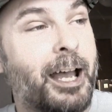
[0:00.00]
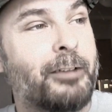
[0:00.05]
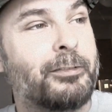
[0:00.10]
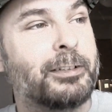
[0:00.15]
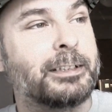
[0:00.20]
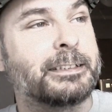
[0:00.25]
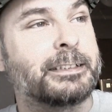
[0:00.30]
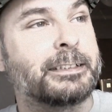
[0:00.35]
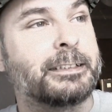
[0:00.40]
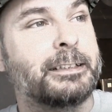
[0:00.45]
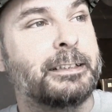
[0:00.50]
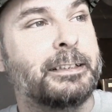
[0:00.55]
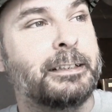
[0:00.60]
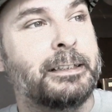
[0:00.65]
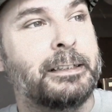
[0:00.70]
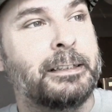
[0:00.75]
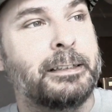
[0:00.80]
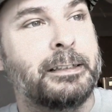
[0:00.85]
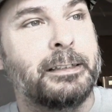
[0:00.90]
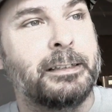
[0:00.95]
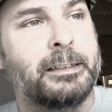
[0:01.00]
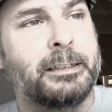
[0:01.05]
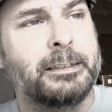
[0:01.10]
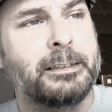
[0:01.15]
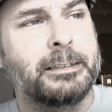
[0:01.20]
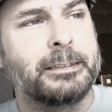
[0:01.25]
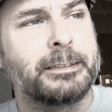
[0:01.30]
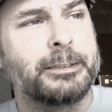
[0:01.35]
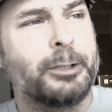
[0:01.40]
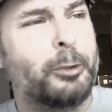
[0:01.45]
is
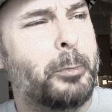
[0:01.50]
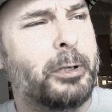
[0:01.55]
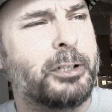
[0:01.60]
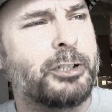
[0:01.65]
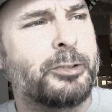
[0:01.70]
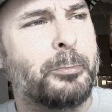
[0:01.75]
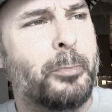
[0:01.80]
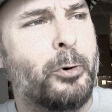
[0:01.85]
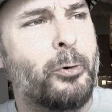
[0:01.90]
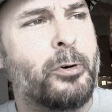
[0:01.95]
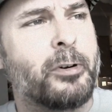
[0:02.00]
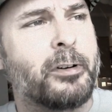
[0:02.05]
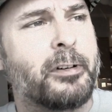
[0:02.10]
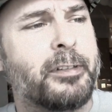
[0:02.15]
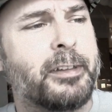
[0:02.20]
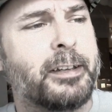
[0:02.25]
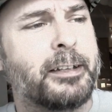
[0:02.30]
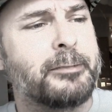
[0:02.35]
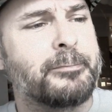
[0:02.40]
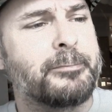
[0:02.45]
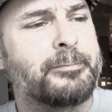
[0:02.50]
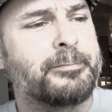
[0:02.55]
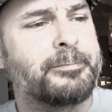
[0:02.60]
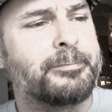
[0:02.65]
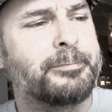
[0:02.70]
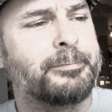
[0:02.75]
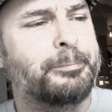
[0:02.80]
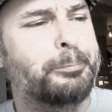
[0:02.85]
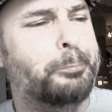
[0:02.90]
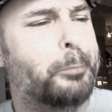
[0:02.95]
so much more than
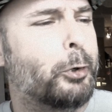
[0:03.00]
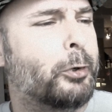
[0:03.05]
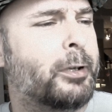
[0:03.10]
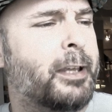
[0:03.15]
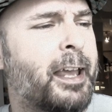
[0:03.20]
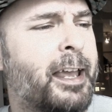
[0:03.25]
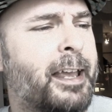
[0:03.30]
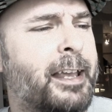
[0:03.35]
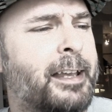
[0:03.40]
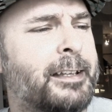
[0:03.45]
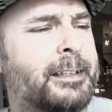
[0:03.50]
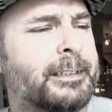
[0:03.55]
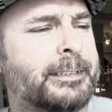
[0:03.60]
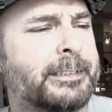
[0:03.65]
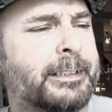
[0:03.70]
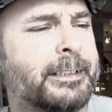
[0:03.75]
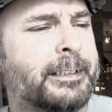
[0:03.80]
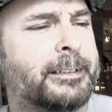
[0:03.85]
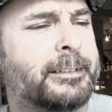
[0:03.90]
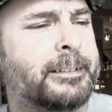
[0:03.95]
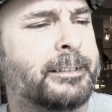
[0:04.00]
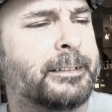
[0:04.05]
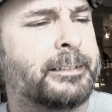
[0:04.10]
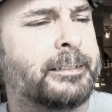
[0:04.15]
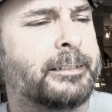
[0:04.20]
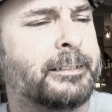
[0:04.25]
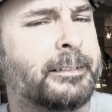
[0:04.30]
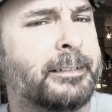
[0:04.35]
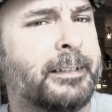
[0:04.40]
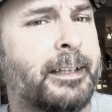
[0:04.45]
bouquets and
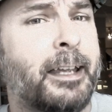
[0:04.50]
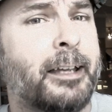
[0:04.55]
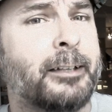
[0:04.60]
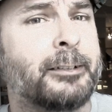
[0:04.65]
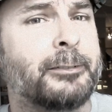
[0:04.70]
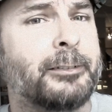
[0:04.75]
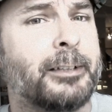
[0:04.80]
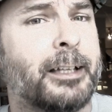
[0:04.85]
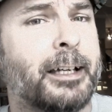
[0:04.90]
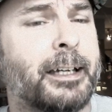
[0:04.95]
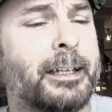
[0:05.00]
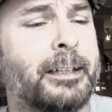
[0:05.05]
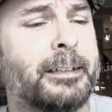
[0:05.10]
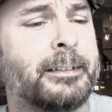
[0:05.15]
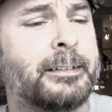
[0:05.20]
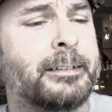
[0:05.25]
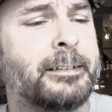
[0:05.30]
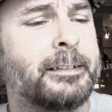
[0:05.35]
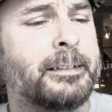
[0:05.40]
candlelight.